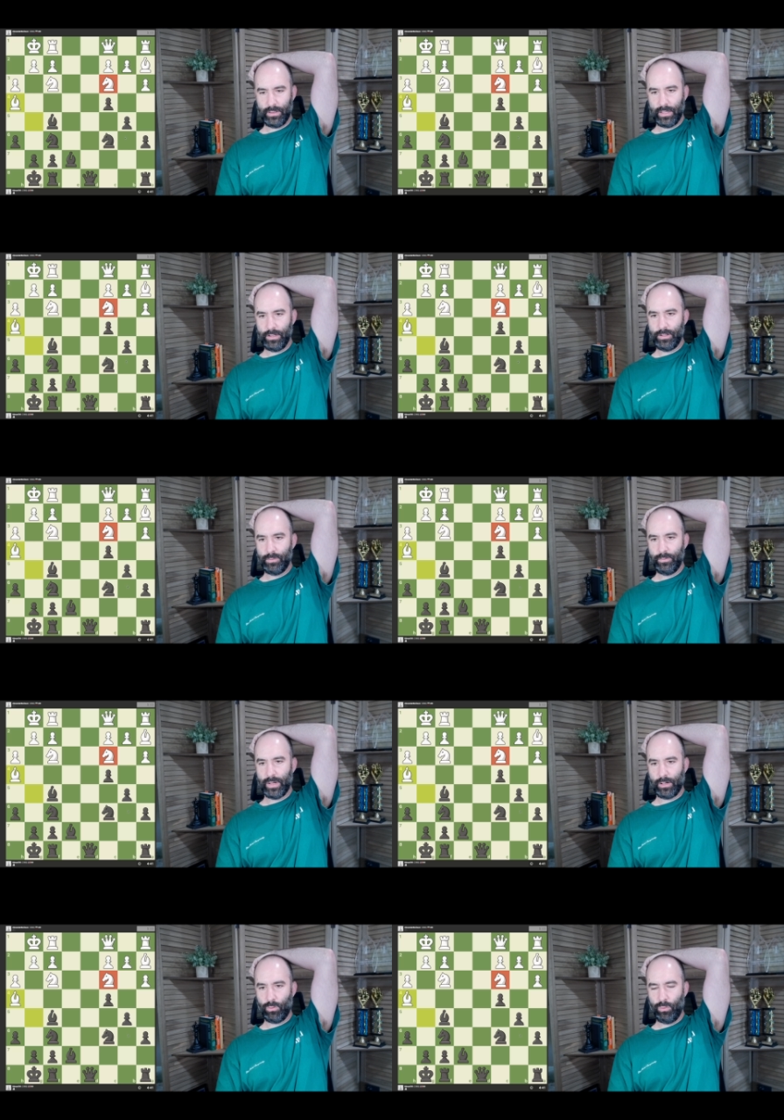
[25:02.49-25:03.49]
I could just move my
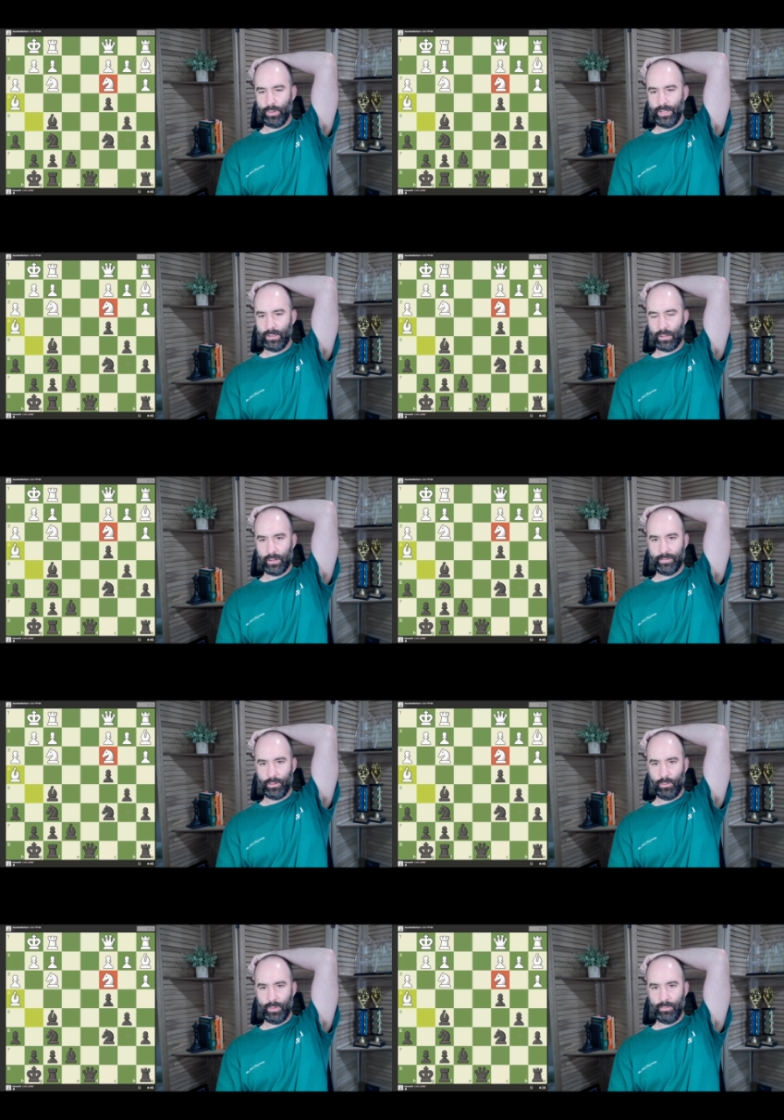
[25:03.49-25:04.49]
queen off the
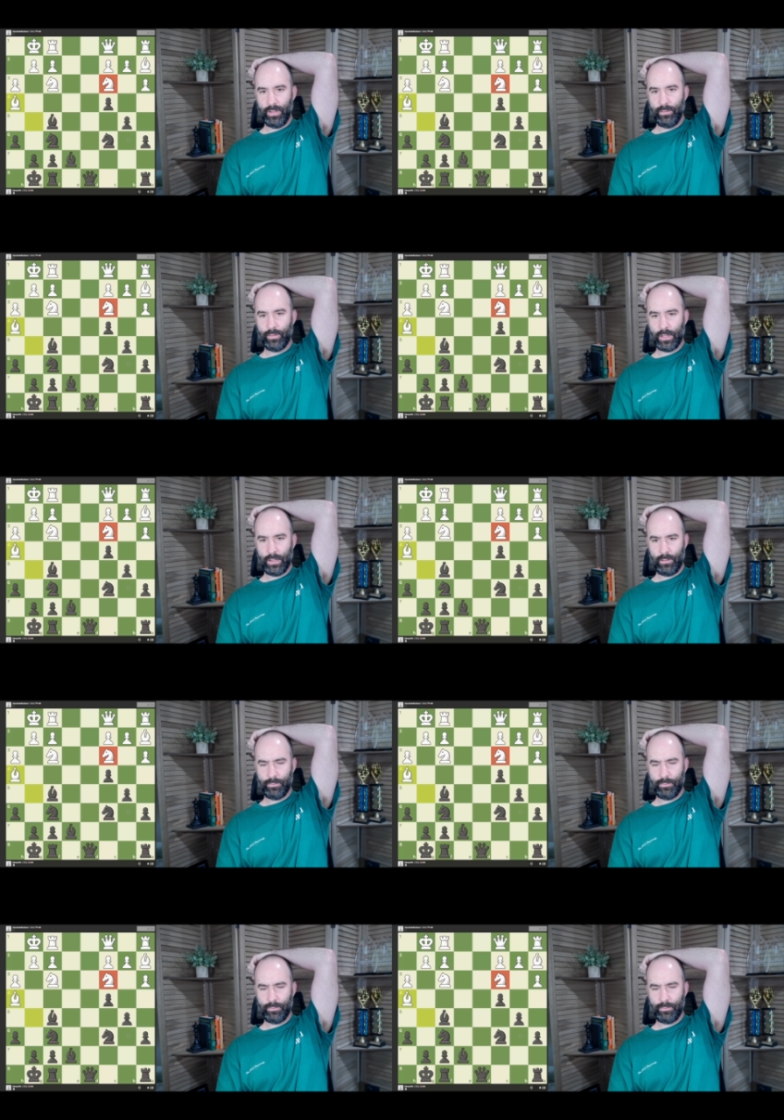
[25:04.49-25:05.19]
open b file.